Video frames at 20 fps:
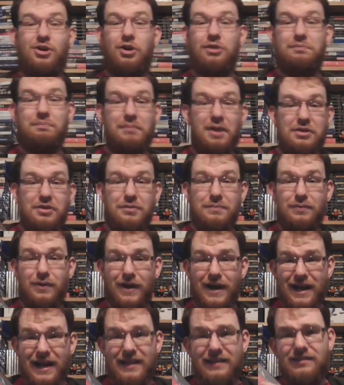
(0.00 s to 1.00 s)
is called Mother
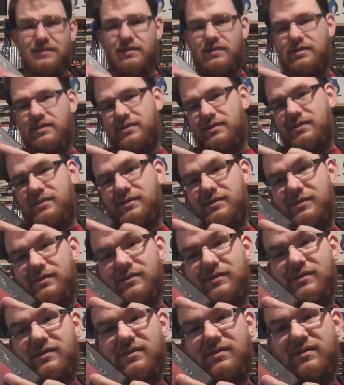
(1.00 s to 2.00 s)
Brain.
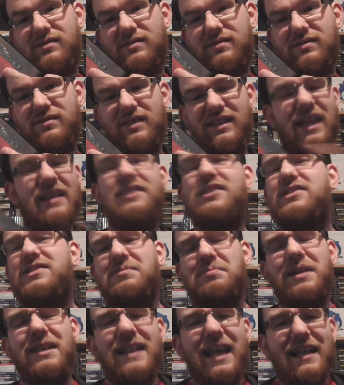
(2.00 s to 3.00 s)
That
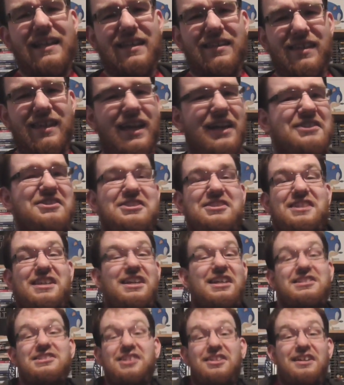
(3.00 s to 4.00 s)
doesn't mean anything, I just
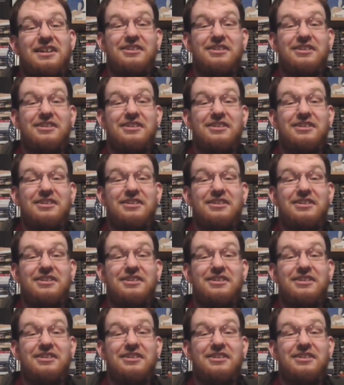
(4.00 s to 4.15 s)
think it's